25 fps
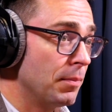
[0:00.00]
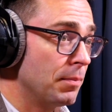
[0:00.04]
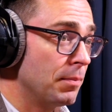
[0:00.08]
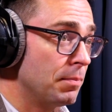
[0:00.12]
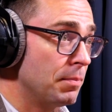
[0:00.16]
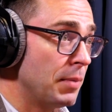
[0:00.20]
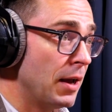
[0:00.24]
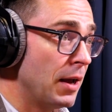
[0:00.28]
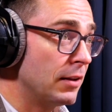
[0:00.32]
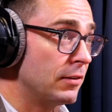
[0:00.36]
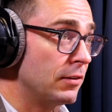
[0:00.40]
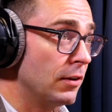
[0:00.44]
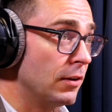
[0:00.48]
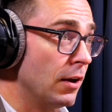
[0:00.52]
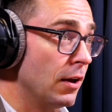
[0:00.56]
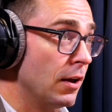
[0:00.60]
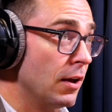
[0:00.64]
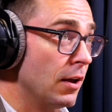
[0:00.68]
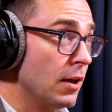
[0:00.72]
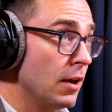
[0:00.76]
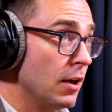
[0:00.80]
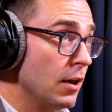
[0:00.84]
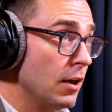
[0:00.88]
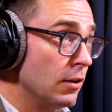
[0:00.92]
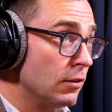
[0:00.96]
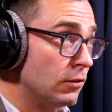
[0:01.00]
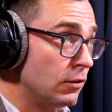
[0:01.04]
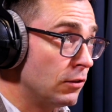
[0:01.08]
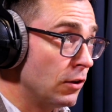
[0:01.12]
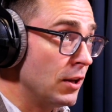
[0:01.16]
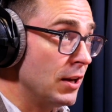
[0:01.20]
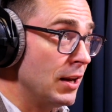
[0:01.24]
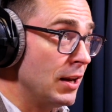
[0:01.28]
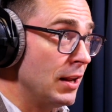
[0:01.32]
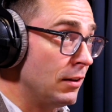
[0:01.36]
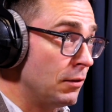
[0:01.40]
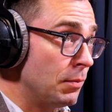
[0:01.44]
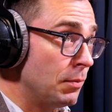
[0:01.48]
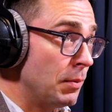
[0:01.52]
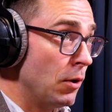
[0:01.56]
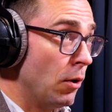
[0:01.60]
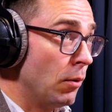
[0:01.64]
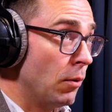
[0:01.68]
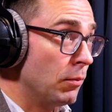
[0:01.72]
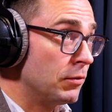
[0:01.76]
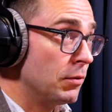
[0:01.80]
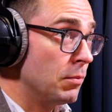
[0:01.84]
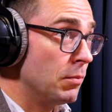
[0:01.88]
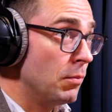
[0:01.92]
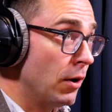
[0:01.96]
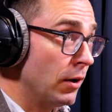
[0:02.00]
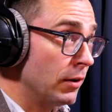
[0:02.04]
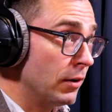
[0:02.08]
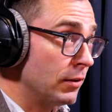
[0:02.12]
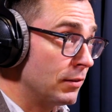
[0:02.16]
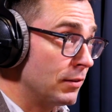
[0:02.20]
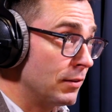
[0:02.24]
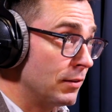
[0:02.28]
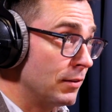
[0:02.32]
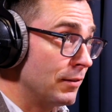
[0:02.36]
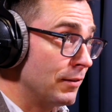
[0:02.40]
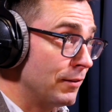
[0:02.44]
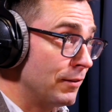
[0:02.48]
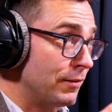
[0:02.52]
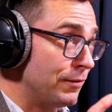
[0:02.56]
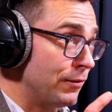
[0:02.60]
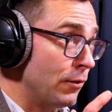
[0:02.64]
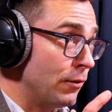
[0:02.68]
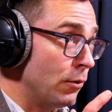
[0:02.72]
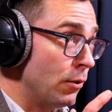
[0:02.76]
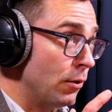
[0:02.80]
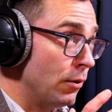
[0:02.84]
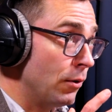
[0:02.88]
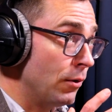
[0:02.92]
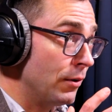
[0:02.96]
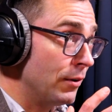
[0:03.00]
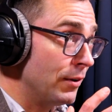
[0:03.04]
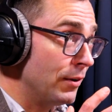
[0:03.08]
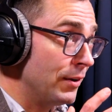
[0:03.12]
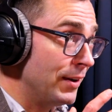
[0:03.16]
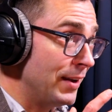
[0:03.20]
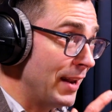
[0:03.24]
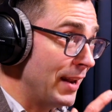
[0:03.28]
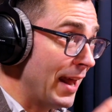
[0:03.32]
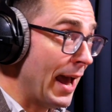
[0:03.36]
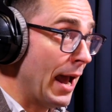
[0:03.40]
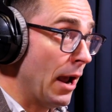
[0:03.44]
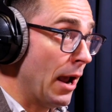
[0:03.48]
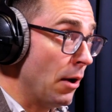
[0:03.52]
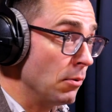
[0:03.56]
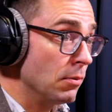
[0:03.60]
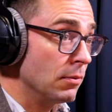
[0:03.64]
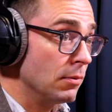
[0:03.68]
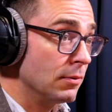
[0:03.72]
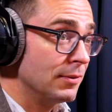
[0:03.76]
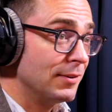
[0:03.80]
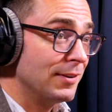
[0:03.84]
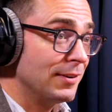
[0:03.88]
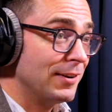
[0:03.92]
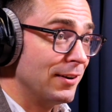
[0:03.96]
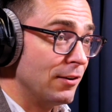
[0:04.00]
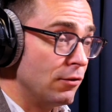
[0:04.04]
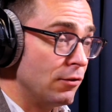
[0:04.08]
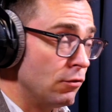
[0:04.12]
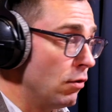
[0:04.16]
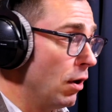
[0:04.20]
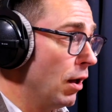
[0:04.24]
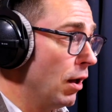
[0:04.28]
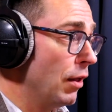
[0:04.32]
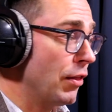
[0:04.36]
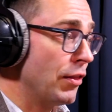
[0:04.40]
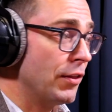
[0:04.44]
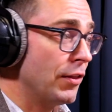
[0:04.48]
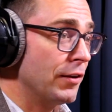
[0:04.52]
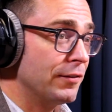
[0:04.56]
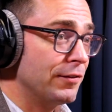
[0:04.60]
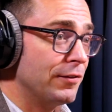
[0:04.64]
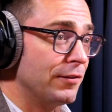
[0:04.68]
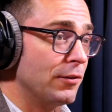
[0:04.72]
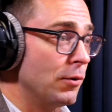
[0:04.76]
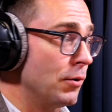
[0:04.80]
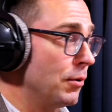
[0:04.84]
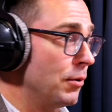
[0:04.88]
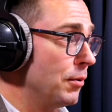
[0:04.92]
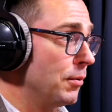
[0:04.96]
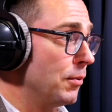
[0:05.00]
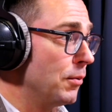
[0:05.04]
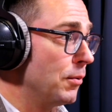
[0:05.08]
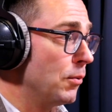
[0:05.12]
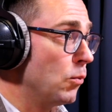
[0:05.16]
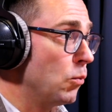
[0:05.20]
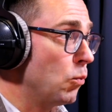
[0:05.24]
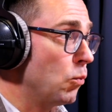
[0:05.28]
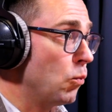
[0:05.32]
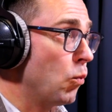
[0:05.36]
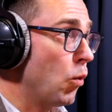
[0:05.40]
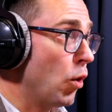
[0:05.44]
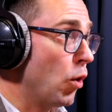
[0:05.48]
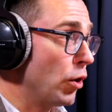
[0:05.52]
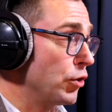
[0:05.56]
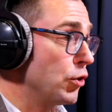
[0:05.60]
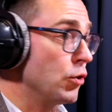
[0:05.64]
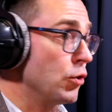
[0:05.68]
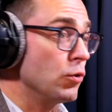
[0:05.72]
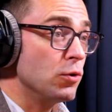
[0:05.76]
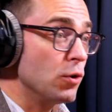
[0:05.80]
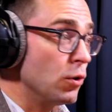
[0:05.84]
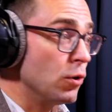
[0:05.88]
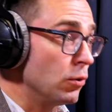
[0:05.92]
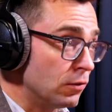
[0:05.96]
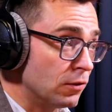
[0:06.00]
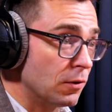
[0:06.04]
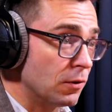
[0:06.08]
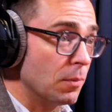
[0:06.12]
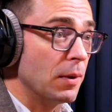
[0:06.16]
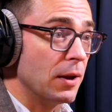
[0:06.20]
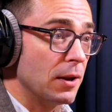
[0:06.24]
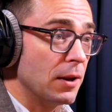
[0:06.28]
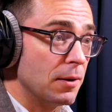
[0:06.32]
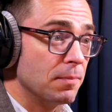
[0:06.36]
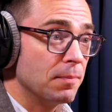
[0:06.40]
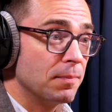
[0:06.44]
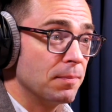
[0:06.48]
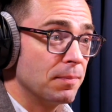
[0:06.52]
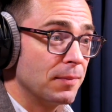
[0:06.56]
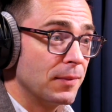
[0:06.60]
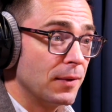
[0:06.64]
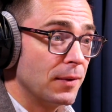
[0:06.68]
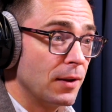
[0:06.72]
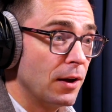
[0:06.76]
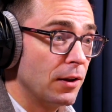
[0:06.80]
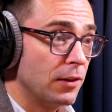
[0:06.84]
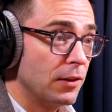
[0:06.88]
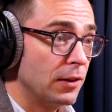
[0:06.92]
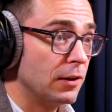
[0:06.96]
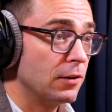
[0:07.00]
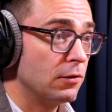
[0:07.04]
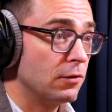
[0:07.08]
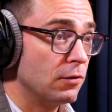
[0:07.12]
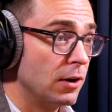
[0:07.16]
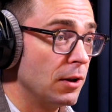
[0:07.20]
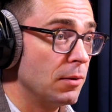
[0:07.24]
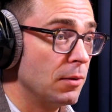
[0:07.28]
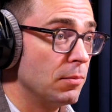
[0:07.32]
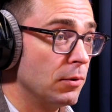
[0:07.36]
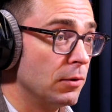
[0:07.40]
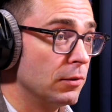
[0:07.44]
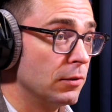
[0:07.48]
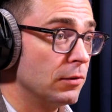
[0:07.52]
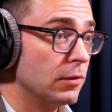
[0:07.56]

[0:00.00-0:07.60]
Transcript: better. So you need to be optimized for now rather than for what you used to be. I think is really important.